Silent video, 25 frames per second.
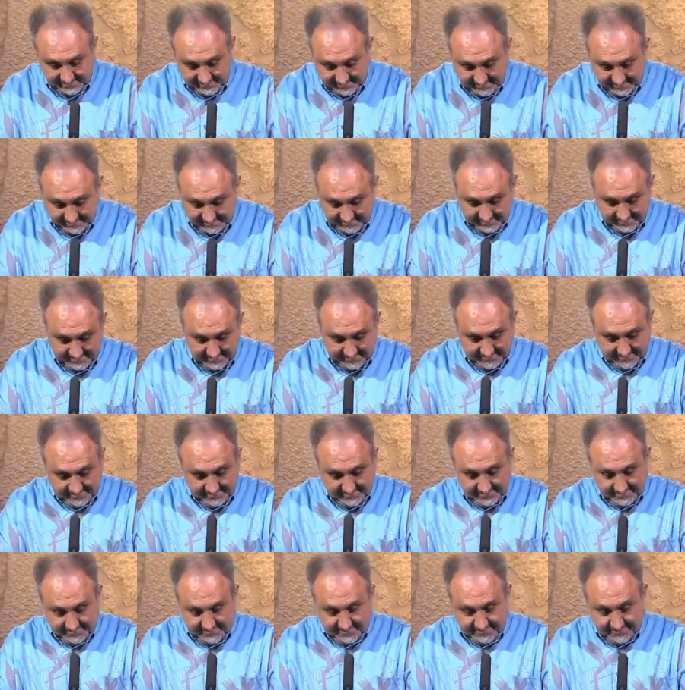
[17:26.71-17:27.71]

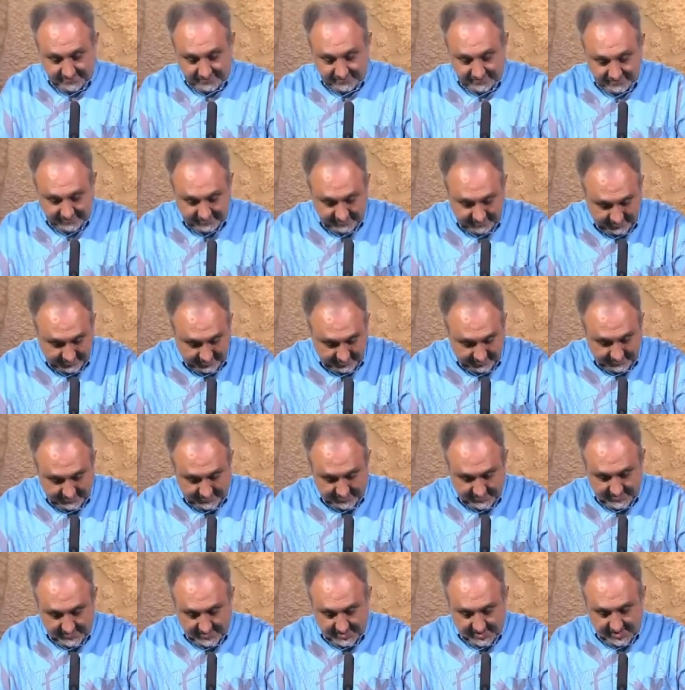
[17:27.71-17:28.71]

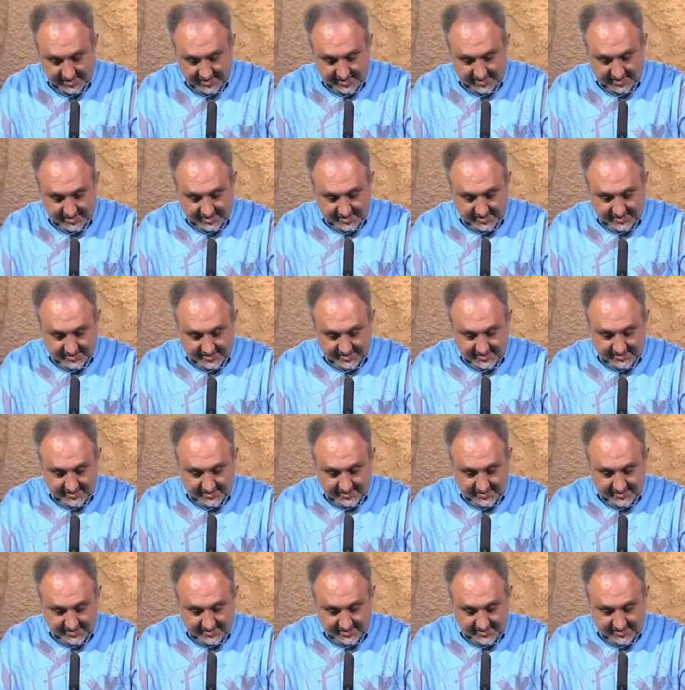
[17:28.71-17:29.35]
(no one is talking)